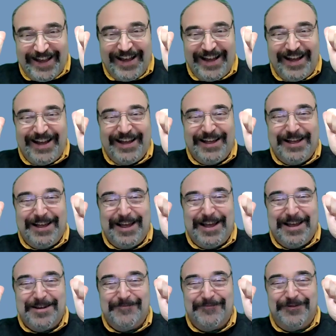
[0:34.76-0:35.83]
I
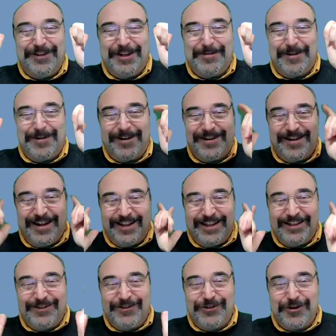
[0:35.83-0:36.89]
am Vinny Martinelli.
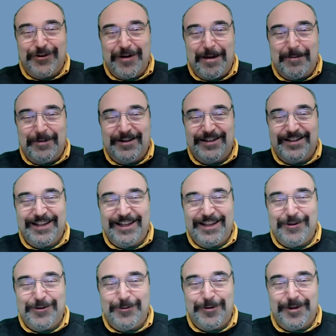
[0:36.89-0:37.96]
So happy to see you